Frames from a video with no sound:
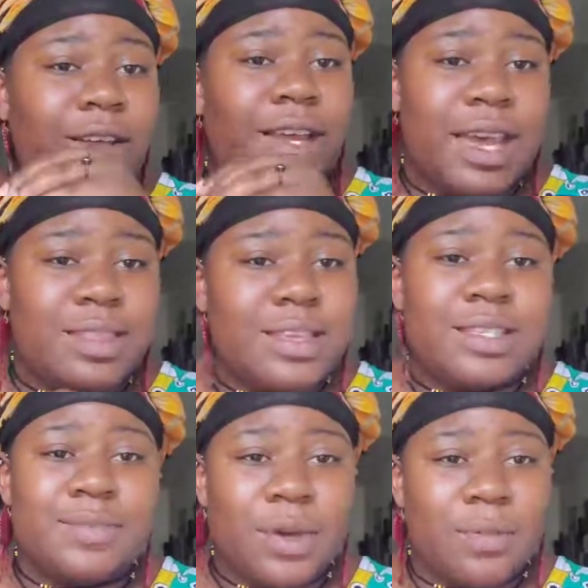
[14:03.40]
at
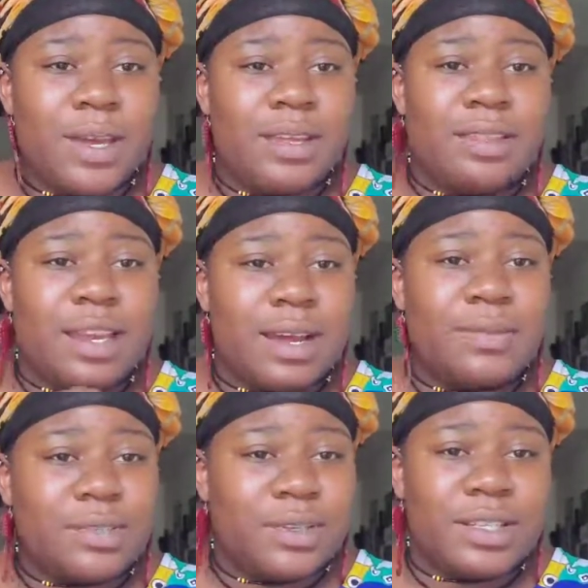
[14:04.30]
this moment that
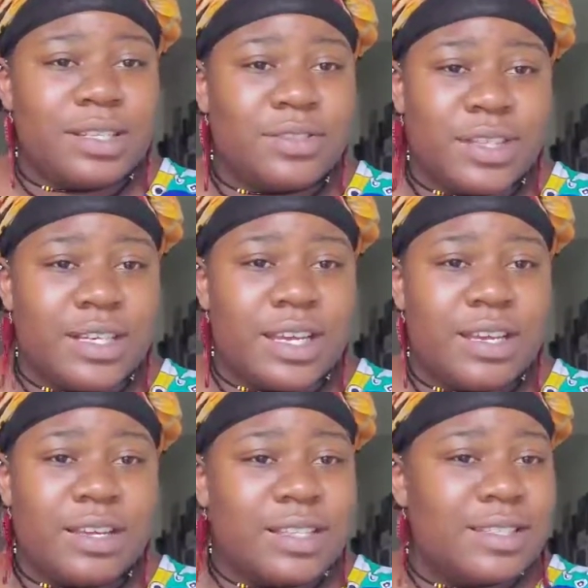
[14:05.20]
I'm doing this
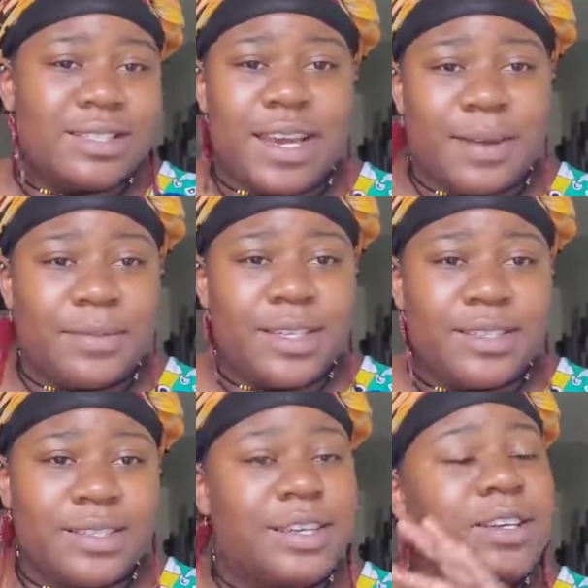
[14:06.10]
reading. It's
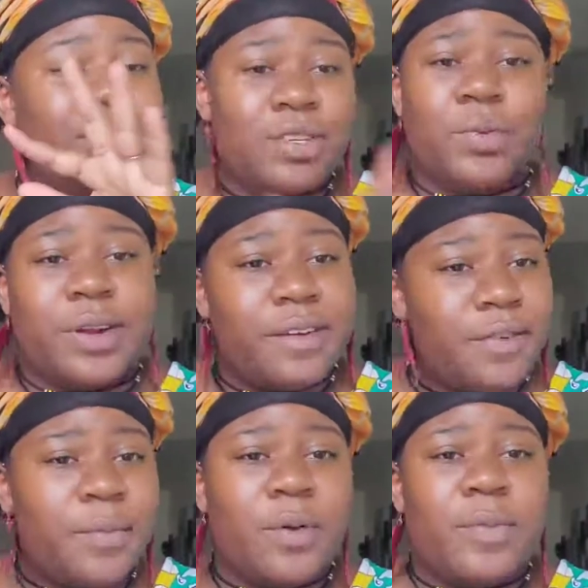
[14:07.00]
timeless. So
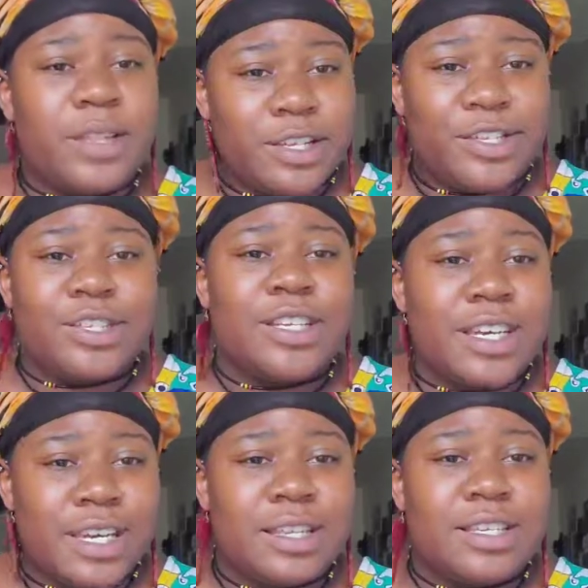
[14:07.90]
whatever moment that you're
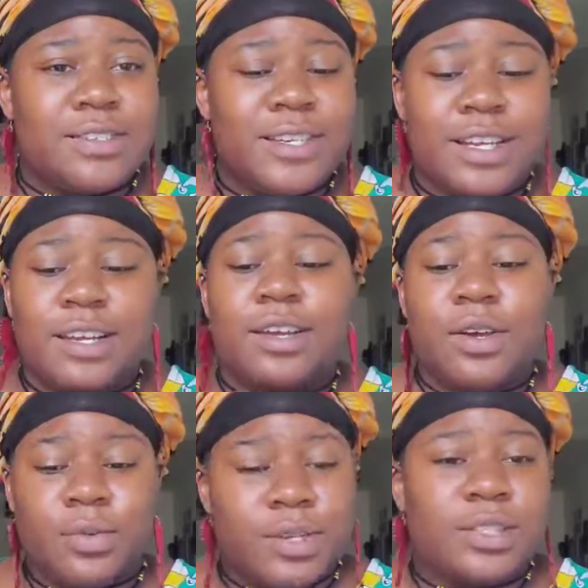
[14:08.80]
looking at this reading,
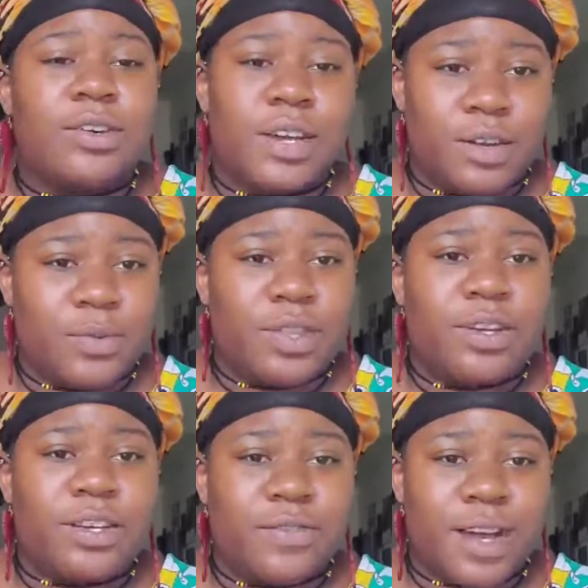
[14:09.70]
what's going on with
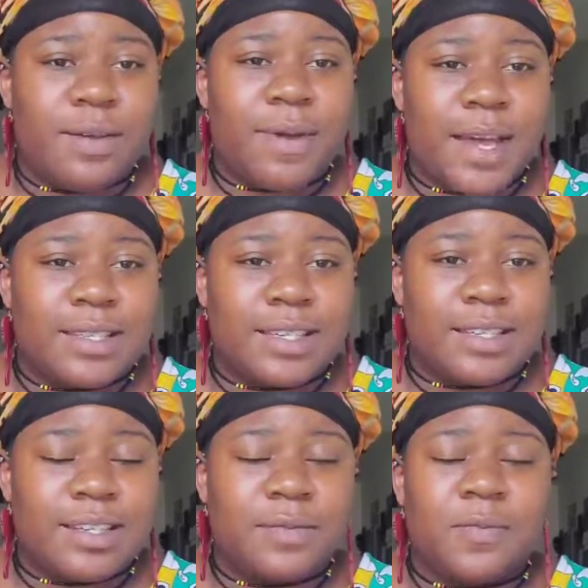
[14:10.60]
your divine
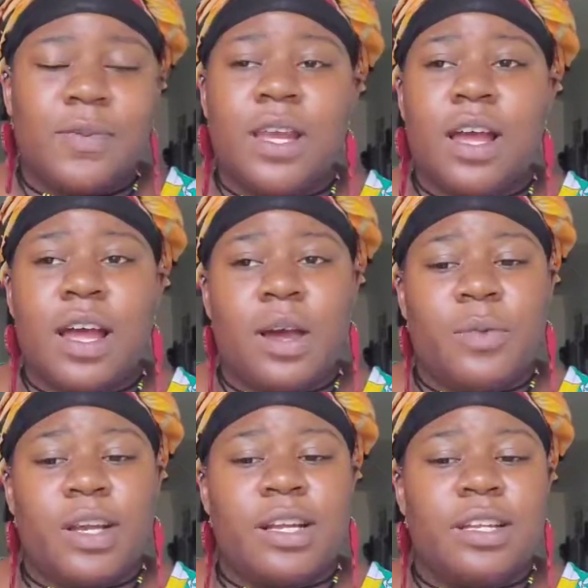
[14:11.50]
masculine.
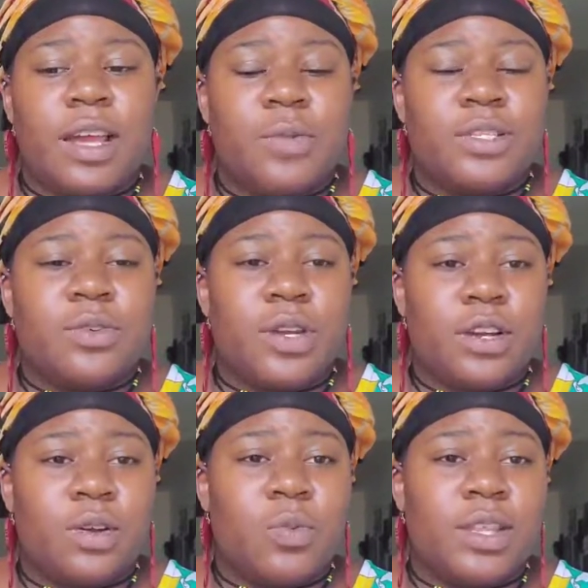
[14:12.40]
We're going to look at what's going
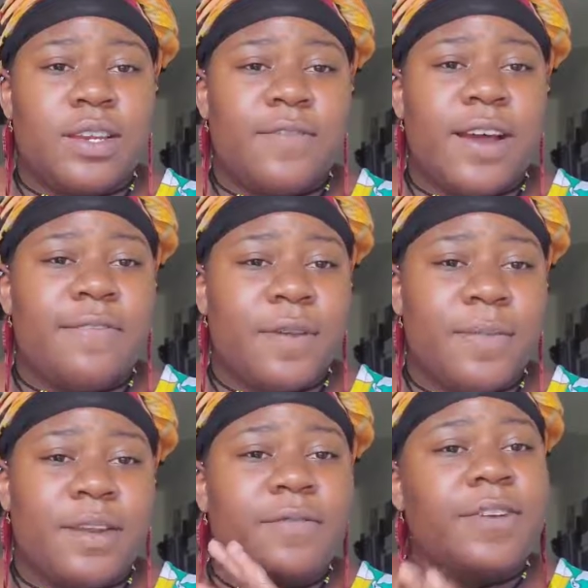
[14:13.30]
on with the divine
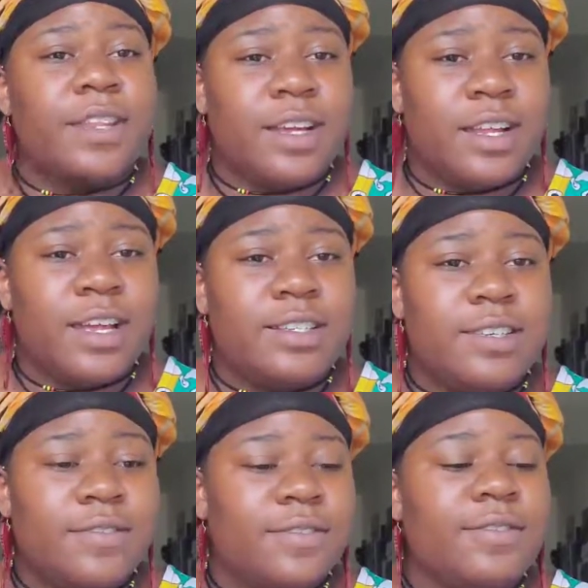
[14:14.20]
feminine for the collective,